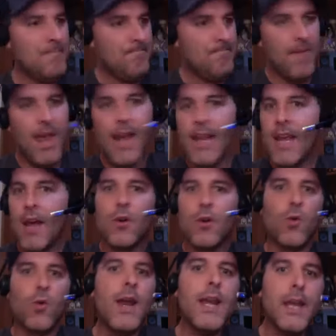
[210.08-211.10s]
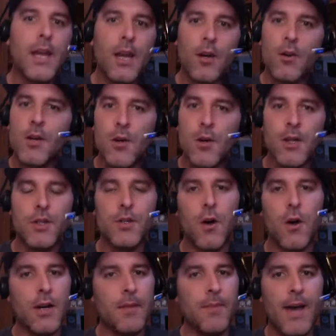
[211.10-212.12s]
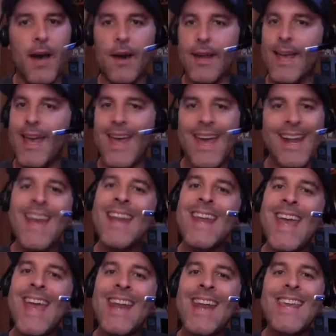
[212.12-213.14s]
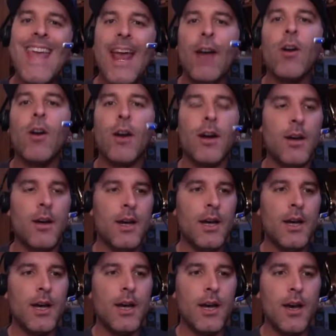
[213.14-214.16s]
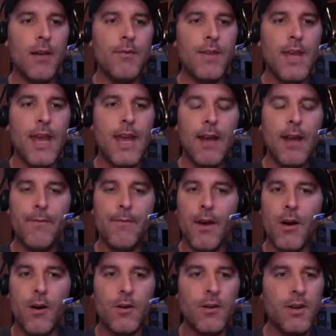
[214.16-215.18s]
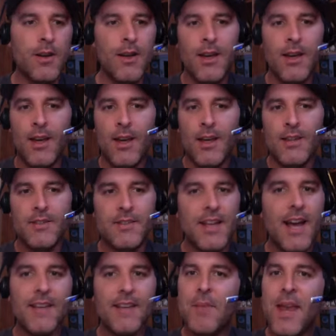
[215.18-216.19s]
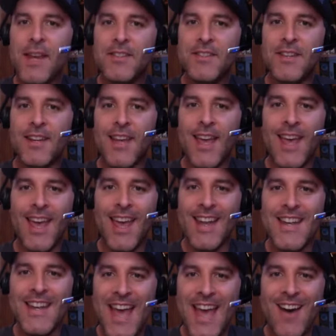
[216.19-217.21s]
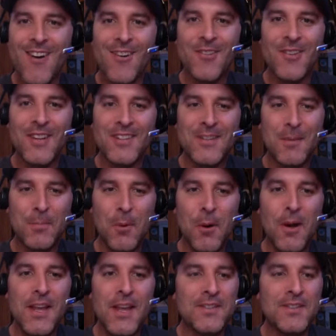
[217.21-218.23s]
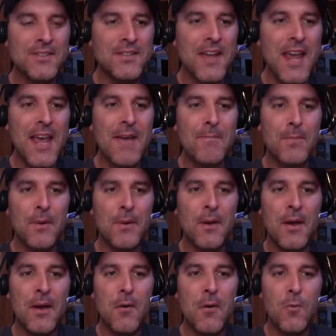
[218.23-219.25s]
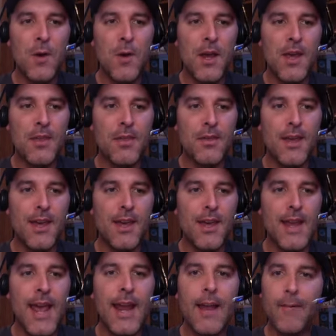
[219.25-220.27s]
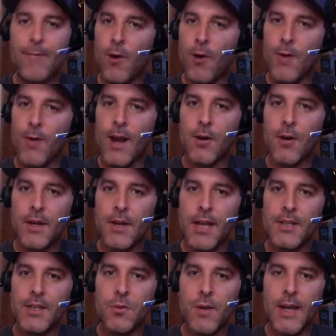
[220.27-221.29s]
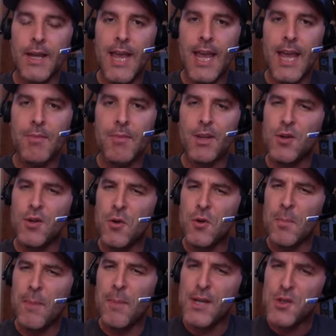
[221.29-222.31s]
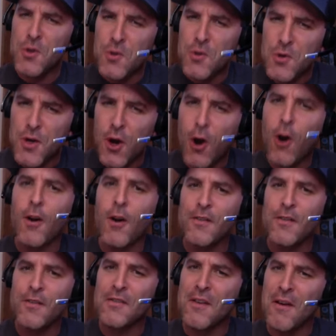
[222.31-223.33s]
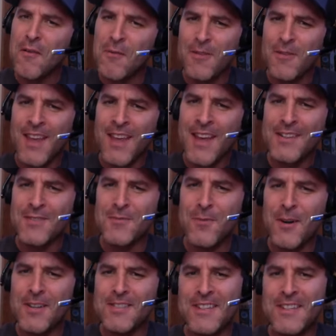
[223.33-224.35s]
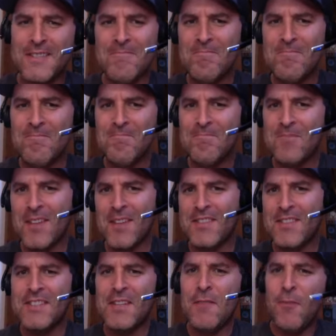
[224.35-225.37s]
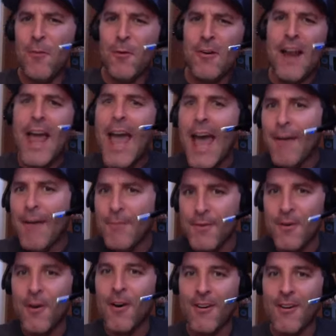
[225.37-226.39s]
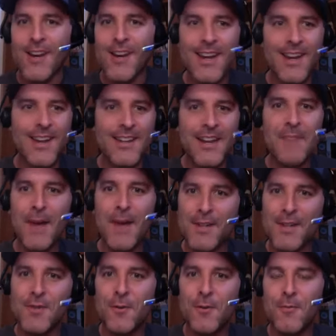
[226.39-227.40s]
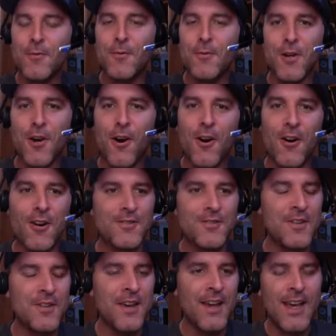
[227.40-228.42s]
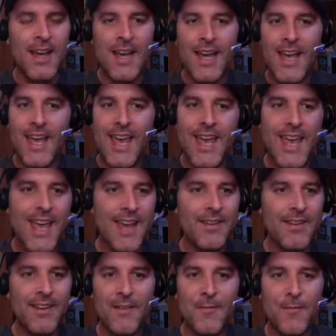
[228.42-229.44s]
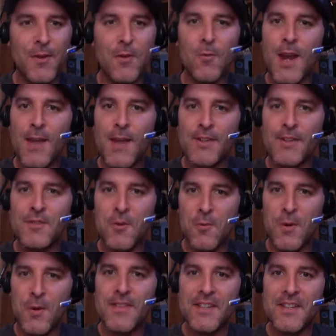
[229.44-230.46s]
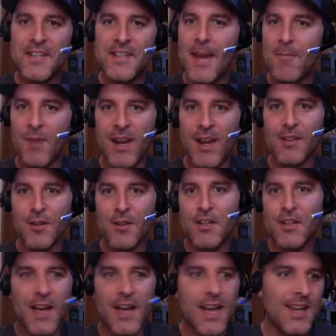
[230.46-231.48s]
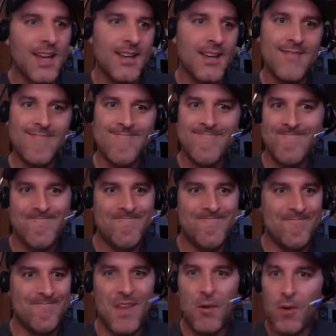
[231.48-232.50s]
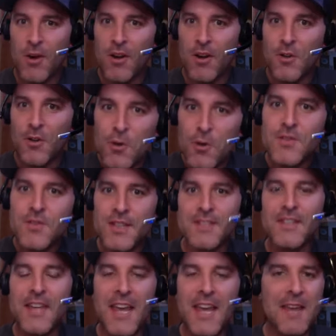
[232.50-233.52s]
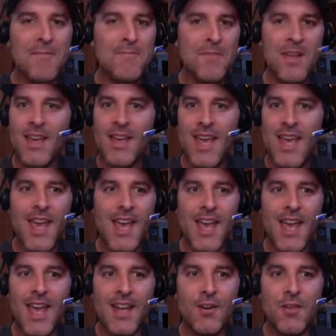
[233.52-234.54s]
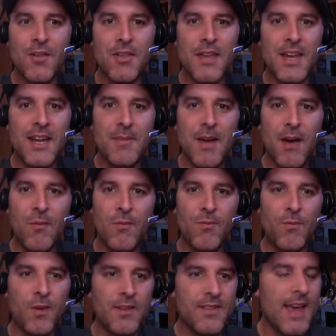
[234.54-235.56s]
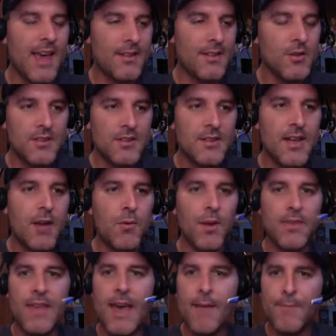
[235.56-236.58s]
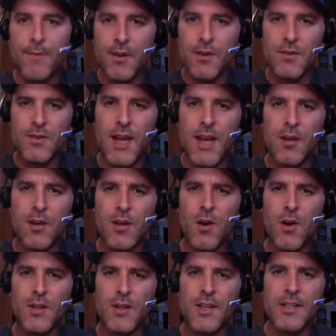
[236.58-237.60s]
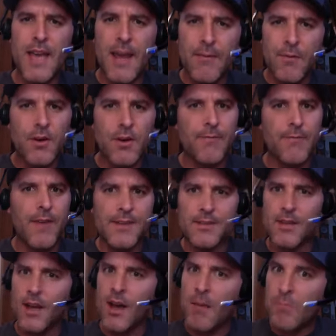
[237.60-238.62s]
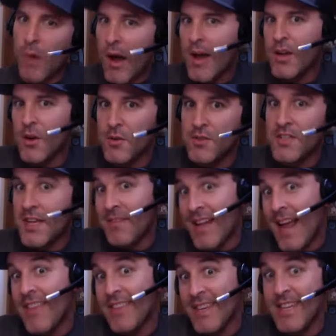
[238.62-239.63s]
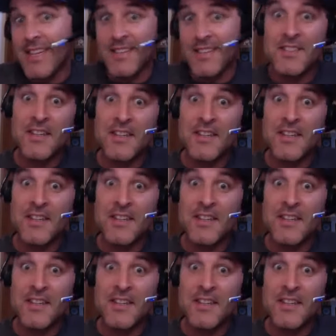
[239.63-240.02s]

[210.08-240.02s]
any other great kicker you can talk about at any era of the NFL. This guy's amazing. And now to put his stamp with an NFL record kick to win a game, and you do it by 2 yards. You know, this wasn't a 64-and-a-half yarder. He did it by 2 full yards. And for the Ravens to win this game when it looked like they were going to lose this game, and you're thinking about what that looks like, what that feels like. You're going to Denver to face a Broncos team that I think is